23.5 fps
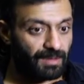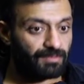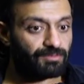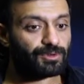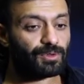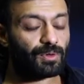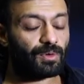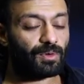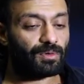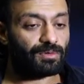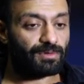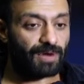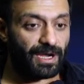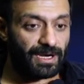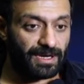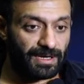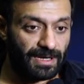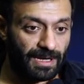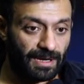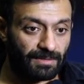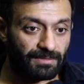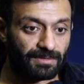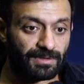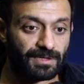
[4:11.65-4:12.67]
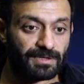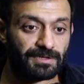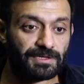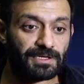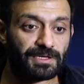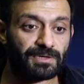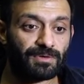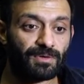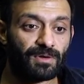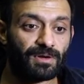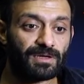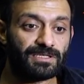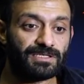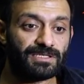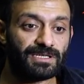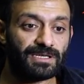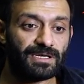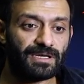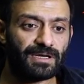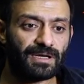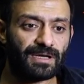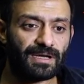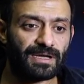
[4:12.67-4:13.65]
so right now the
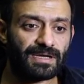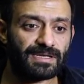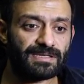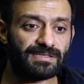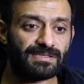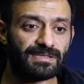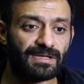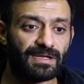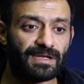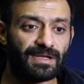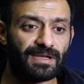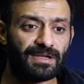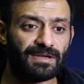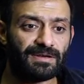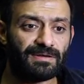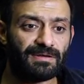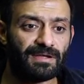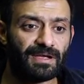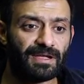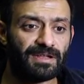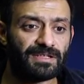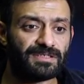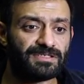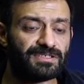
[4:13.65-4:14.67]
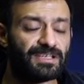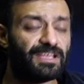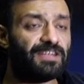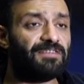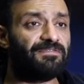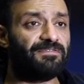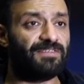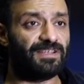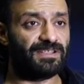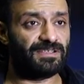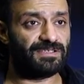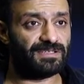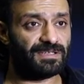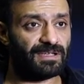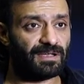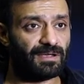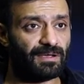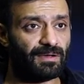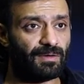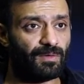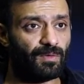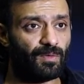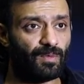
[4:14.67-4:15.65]
technology is in its
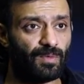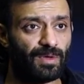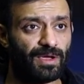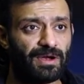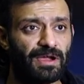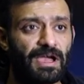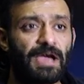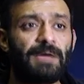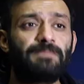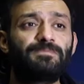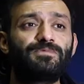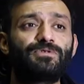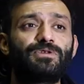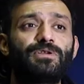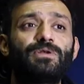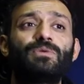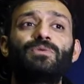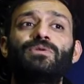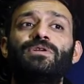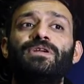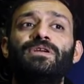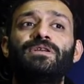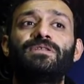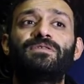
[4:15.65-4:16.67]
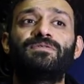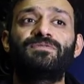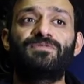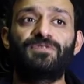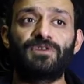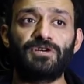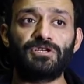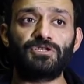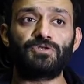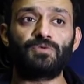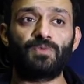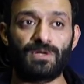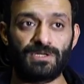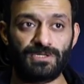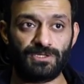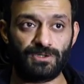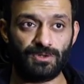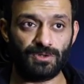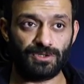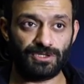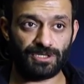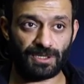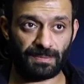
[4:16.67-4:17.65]
infancy. We are absolutely the first
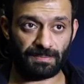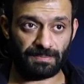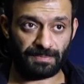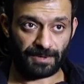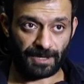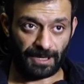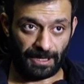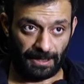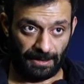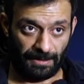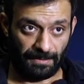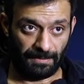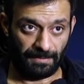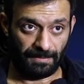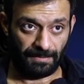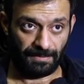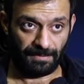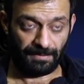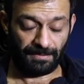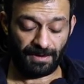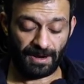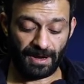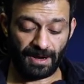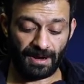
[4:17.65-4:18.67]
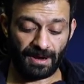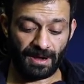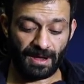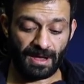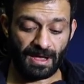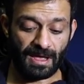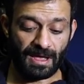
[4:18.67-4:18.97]
ones to jump in, right?